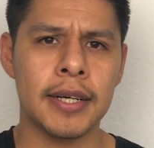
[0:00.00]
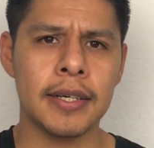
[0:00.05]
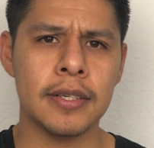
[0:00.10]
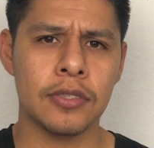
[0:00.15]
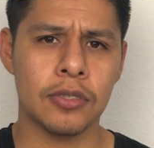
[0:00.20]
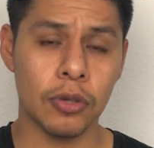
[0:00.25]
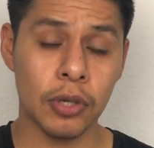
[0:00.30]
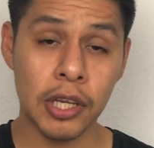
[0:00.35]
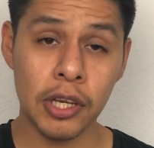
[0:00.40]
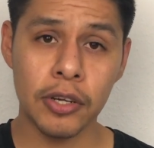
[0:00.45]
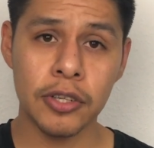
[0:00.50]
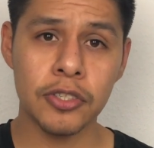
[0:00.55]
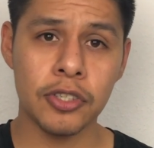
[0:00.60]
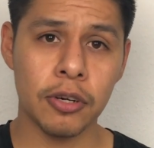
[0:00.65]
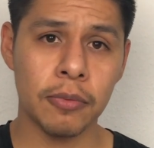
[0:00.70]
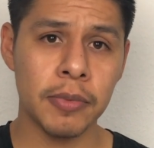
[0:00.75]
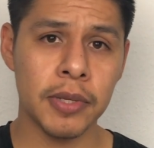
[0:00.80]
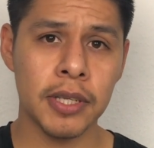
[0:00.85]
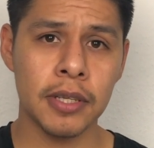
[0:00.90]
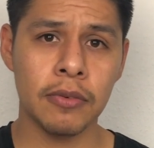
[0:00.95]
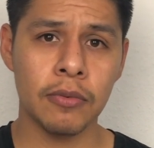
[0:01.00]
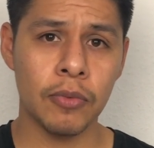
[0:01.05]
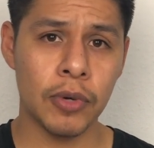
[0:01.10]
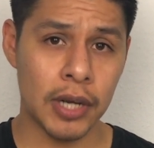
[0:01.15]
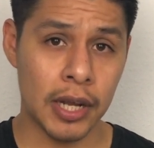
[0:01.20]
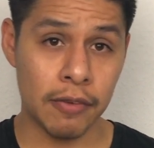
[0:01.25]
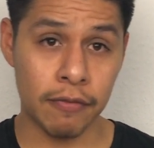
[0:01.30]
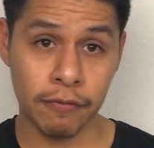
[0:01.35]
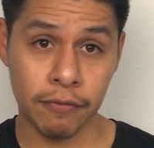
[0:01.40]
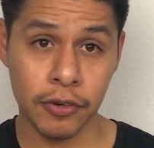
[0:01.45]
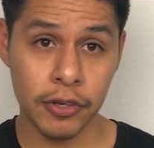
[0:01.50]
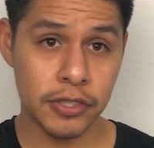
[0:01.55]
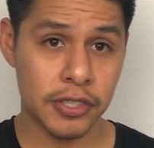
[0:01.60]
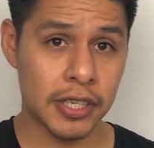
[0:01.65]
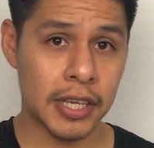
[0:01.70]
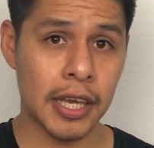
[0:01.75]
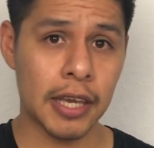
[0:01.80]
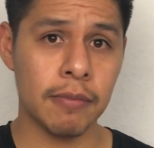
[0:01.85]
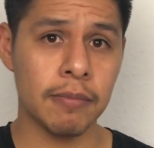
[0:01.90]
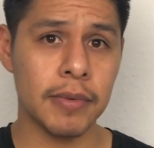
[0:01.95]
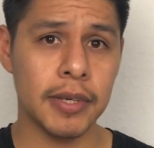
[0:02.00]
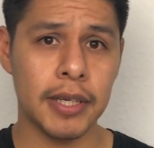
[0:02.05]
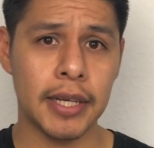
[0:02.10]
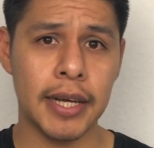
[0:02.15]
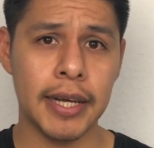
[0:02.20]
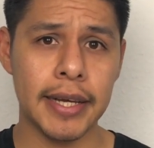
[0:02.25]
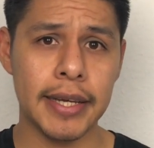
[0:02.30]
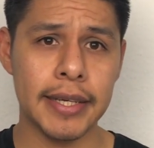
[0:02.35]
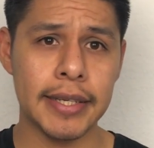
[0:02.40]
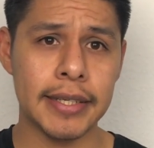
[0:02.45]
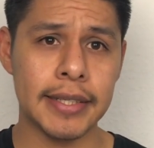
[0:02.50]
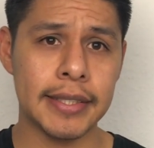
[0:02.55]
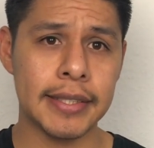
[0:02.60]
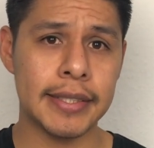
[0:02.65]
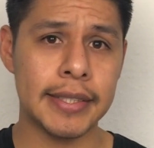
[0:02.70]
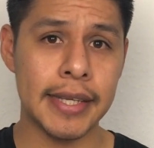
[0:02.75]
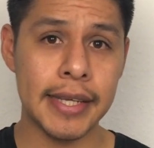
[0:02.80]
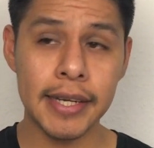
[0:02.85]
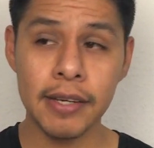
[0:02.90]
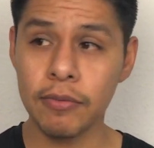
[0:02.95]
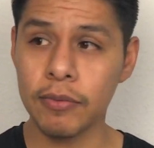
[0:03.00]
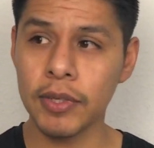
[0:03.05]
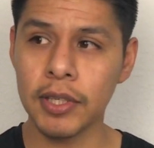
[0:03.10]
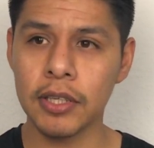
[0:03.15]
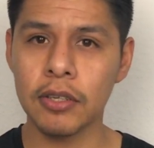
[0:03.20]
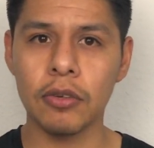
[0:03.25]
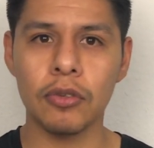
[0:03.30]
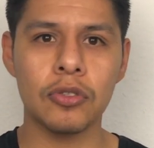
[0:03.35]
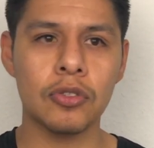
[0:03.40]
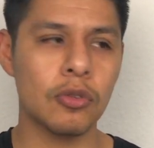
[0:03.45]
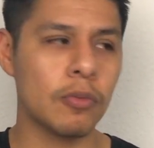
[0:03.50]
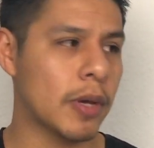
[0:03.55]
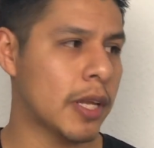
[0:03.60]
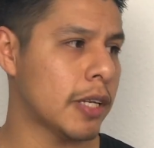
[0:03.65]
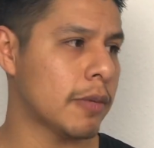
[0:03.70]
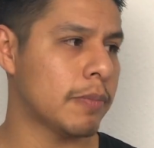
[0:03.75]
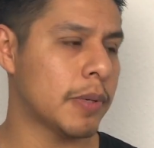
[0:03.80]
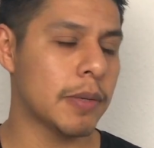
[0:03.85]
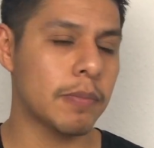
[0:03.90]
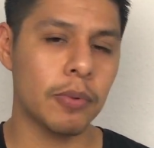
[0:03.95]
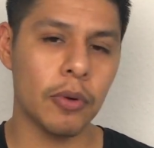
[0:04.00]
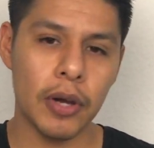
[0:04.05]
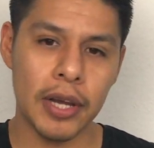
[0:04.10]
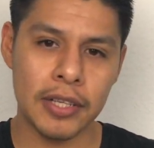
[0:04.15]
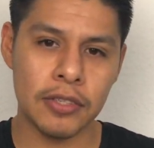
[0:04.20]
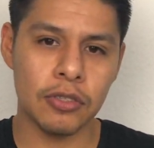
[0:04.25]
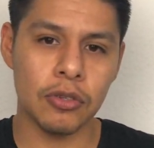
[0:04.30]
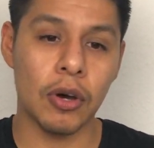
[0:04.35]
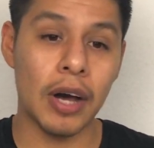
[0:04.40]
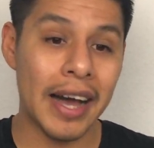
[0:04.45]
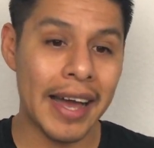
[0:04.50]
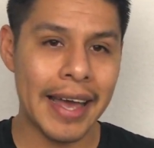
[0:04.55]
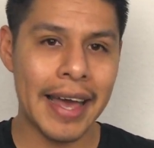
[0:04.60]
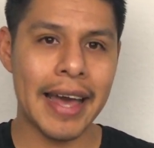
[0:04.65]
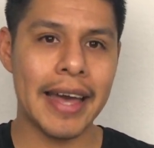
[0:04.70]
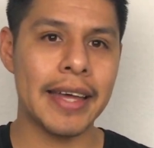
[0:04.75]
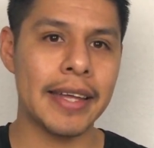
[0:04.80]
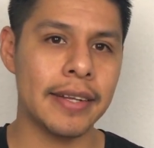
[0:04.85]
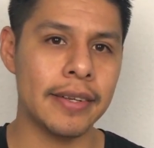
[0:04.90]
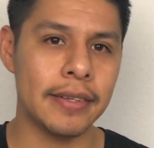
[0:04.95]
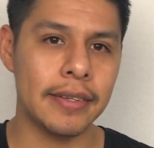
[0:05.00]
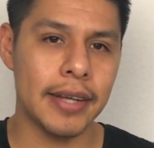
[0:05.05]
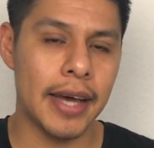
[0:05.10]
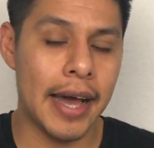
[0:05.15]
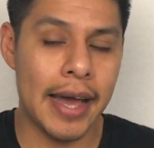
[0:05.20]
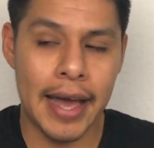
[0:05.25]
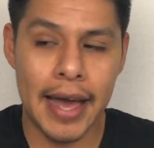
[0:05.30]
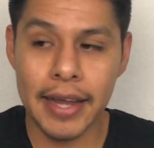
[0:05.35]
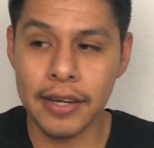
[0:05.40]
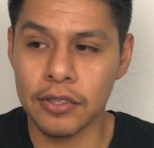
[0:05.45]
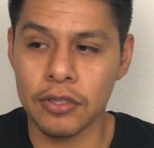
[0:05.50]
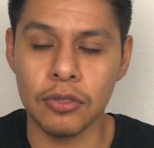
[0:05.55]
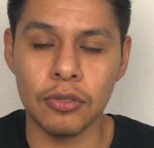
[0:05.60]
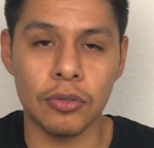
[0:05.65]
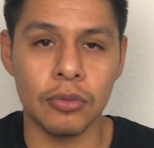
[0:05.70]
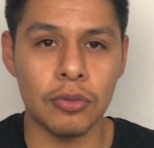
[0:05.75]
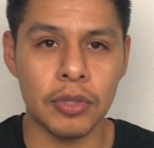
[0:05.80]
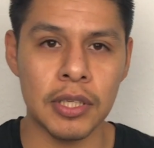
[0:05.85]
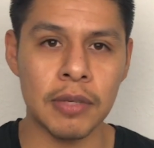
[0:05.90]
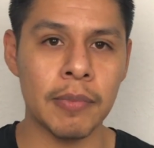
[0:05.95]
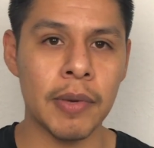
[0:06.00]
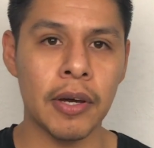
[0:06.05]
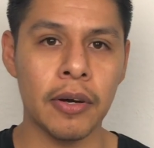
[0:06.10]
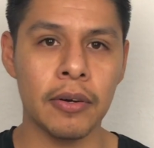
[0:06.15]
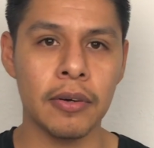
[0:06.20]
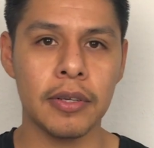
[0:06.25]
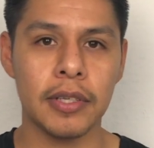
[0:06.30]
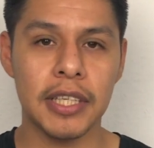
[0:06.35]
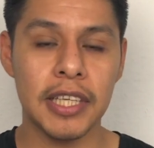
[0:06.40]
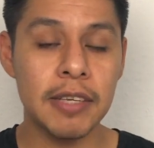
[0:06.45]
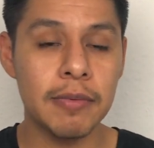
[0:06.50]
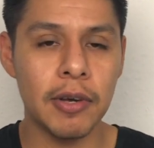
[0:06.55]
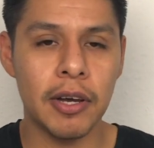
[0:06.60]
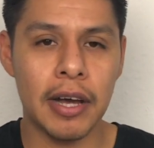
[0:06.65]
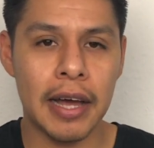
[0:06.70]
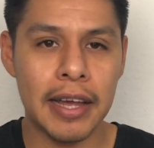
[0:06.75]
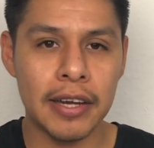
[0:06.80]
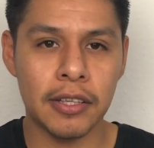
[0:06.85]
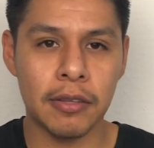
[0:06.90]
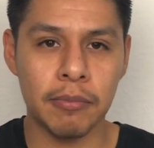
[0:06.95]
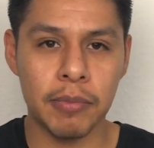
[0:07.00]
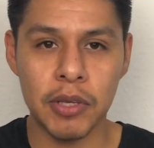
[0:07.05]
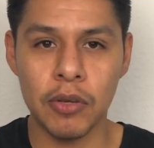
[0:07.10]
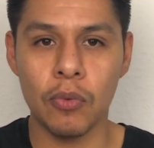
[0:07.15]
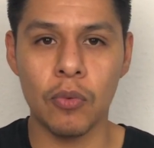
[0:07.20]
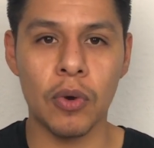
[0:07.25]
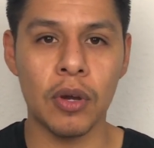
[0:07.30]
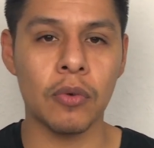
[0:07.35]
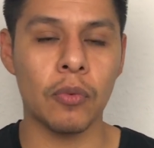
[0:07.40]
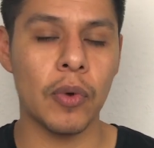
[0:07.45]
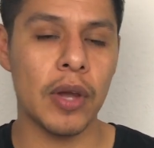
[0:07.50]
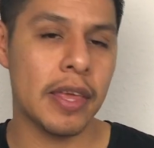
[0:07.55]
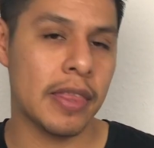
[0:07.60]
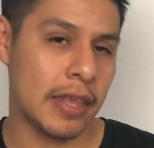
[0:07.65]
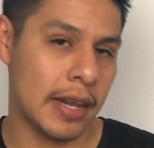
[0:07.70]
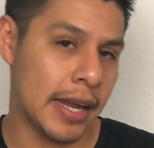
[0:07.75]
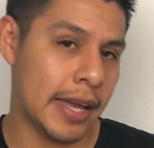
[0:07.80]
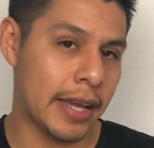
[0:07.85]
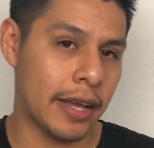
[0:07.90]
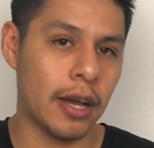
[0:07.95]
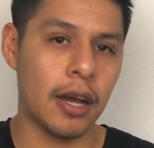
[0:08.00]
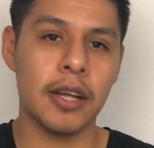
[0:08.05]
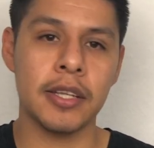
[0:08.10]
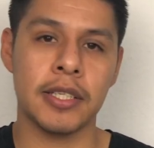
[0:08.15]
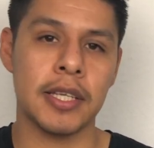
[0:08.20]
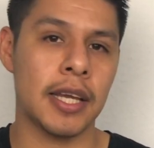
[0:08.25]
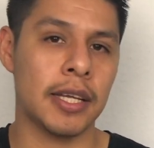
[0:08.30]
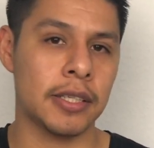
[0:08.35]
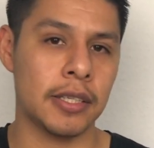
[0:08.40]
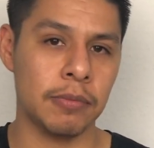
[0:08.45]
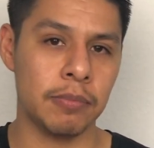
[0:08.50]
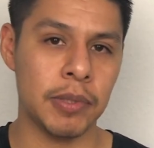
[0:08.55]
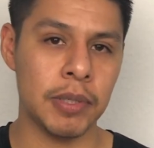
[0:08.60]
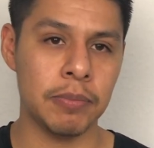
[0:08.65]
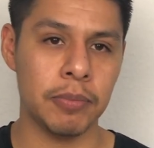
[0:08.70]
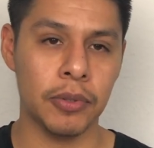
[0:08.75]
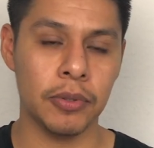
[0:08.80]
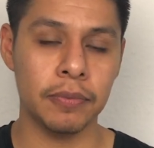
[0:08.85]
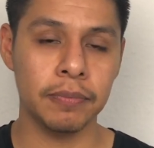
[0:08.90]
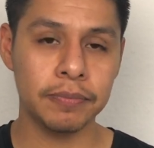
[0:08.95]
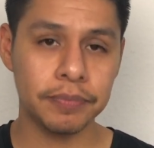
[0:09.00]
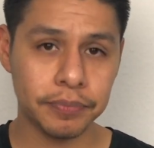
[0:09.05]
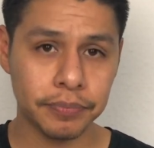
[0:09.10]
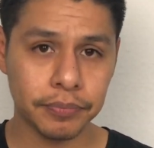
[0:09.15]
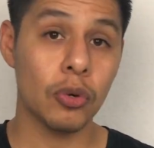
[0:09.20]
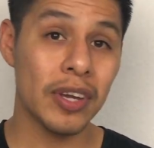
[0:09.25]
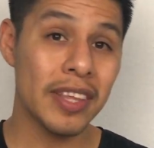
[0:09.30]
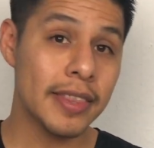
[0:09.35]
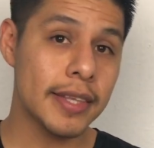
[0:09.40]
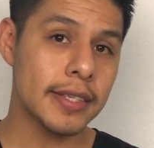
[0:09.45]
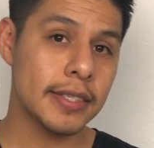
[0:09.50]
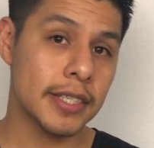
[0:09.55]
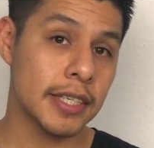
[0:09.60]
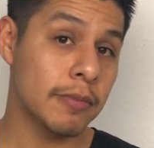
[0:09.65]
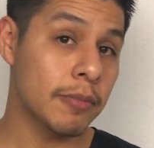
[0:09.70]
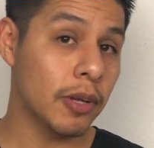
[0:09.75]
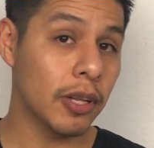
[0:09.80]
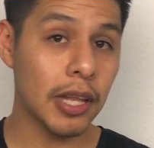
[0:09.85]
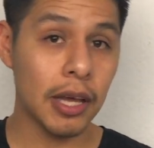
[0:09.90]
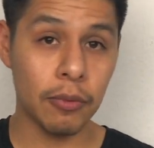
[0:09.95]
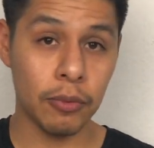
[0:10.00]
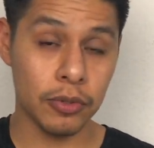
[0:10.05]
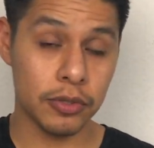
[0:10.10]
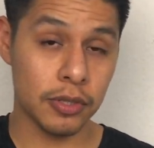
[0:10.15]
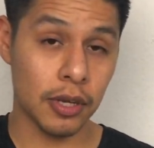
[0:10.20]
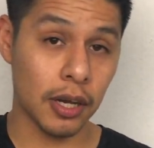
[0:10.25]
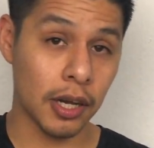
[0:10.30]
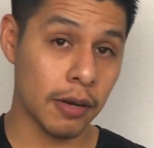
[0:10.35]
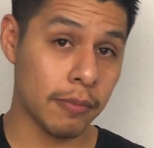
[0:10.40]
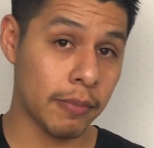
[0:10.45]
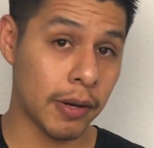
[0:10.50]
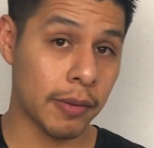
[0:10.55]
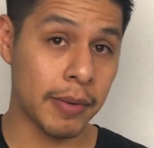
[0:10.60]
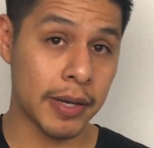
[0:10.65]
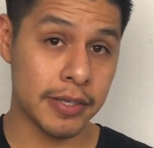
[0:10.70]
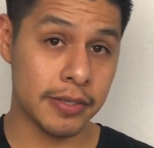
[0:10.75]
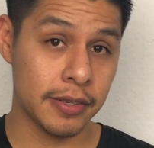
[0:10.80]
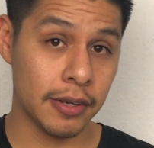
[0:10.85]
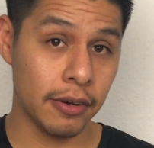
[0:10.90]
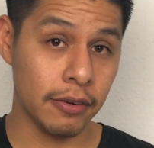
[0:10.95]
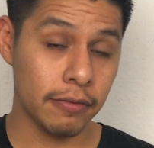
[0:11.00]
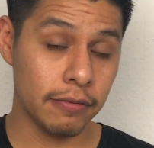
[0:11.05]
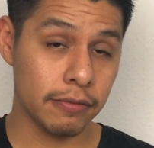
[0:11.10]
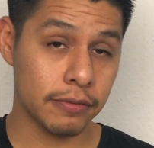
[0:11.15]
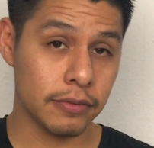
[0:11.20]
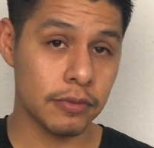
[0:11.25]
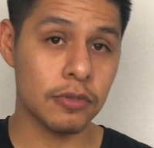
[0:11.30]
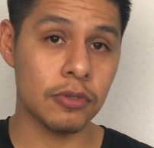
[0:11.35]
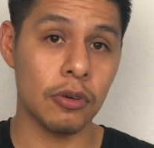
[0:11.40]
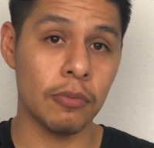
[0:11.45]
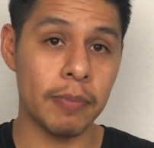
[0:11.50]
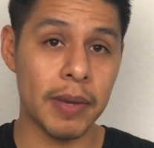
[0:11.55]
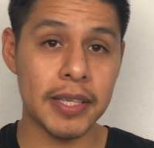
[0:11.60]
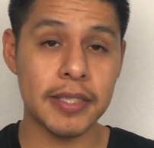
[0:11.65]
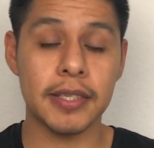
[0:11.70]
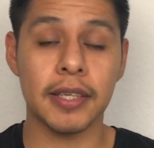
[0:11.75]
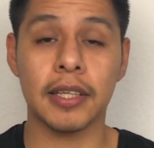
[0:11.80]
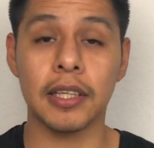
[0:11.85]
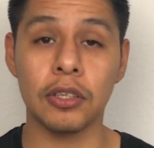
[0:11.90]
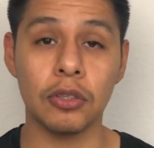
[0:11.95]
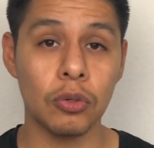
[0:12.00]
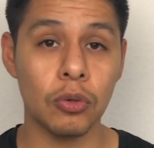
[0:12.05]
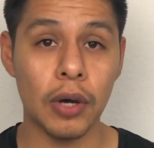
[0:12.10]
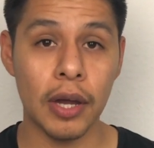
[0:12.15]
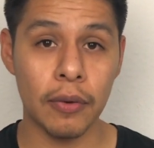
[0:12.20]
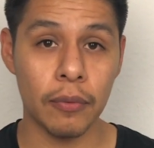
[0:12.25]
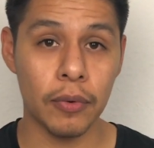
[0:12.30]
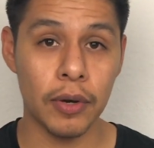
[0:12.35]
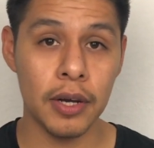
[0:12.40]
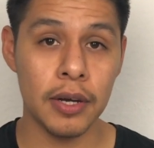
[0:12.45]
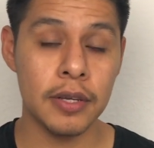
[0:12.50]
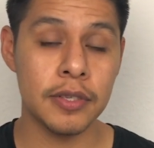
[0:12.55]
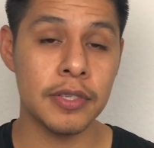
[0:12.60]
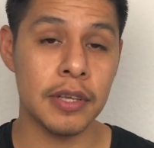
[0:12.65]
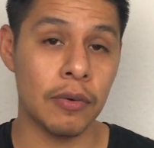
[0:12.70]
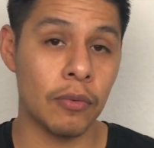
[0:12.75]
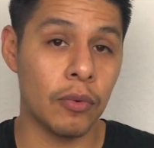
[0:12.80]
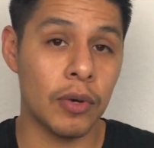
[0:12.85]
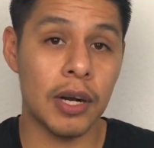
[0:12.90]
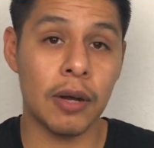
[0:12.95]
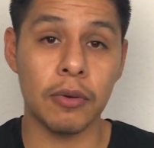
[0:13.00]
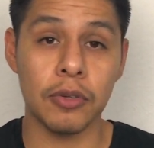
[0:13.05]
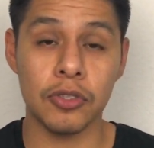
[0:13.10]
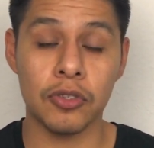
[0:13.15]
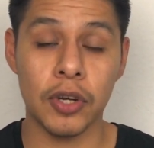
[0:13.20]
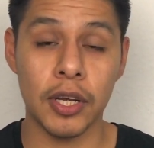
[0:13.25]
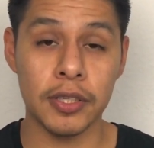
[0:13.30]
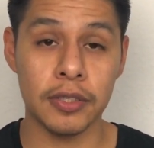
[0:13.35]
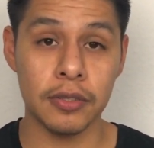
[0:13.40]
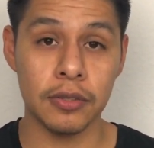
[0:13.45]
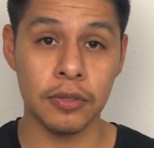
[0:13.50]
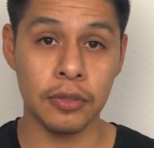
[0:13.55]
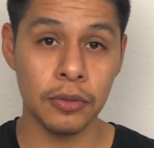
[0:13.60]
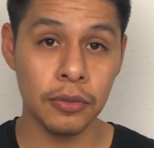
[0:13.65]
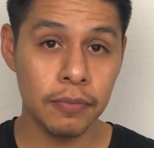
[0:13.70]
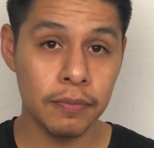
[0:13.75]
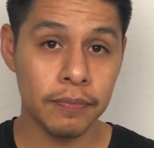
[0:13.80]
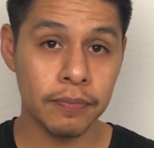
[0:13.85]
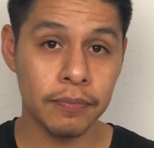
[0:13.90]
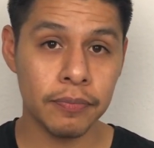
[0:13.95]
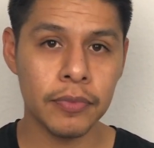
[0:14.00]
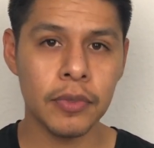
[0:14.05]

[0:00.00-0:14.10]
So here in Germany, when I first came, I didn't really know too many people, and so I had to do email. Email had to be one way that I contacted people. So in this email, I will talk about myself, so basically who I was and what I was trying to do.